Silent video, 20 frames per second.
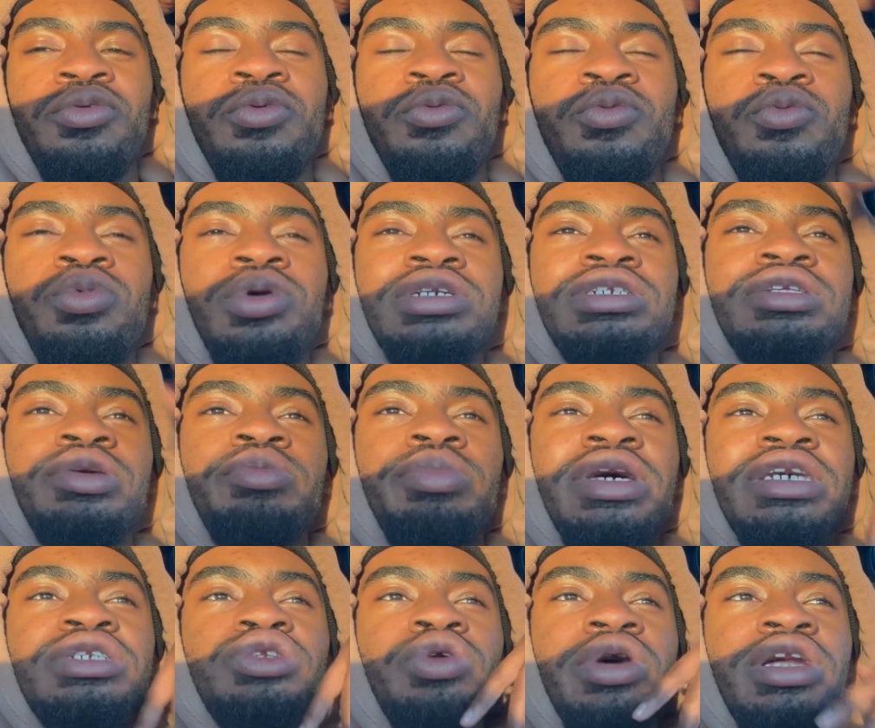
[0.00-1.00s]
what's the
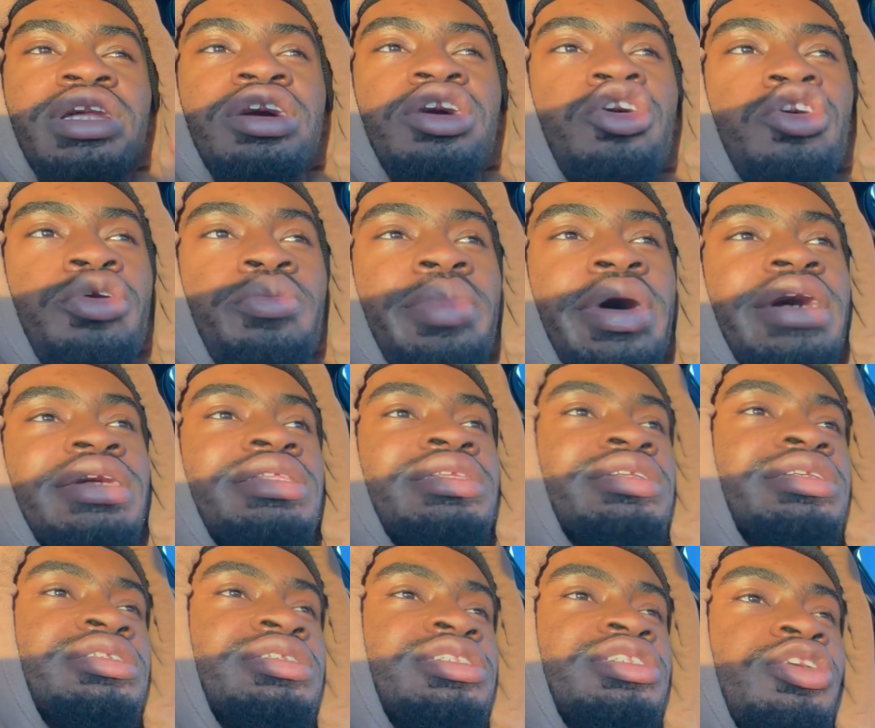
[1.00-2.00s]
best way to go about
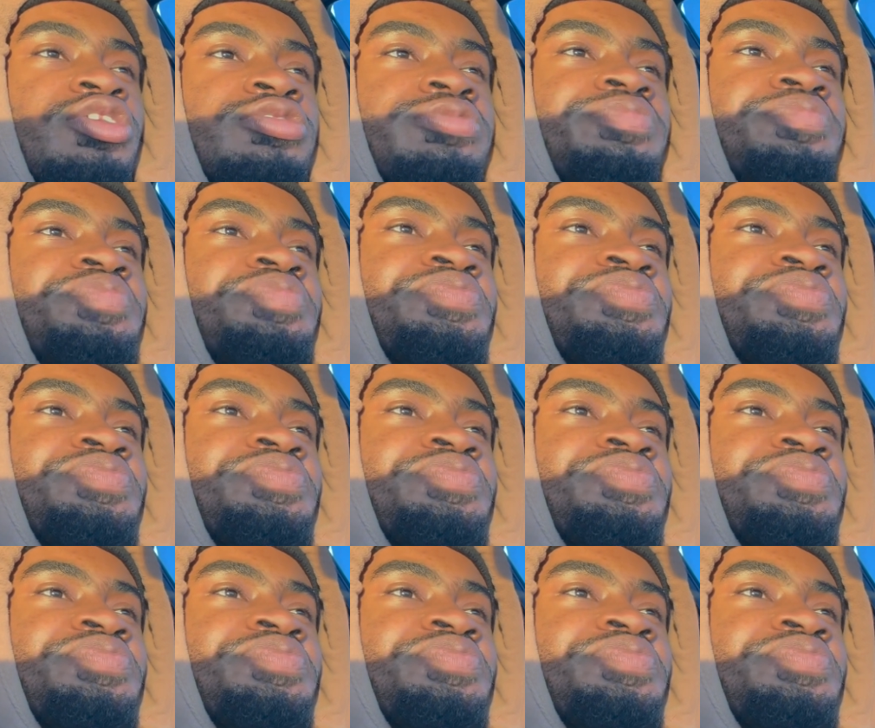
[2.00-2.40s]
this? So